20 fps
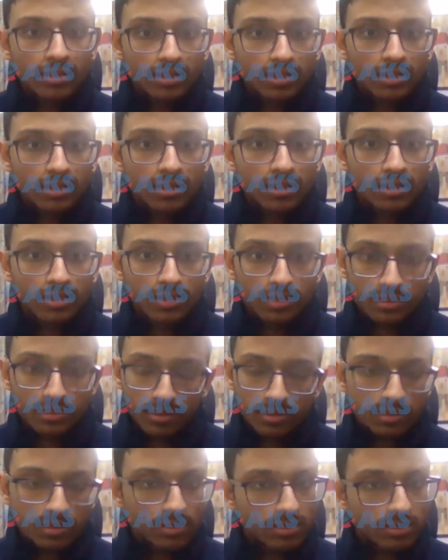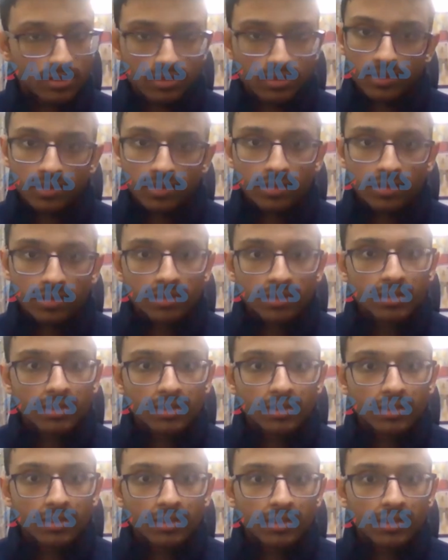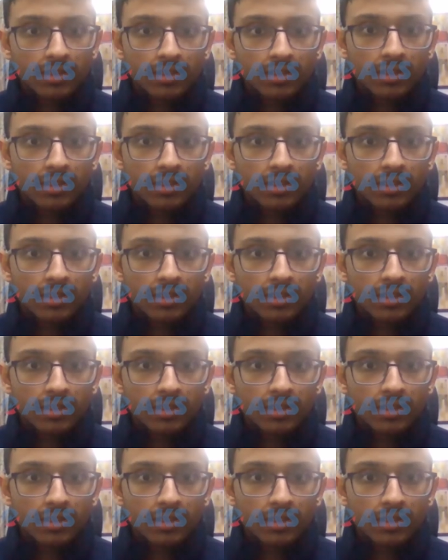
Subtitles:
for everyone when they chose a question.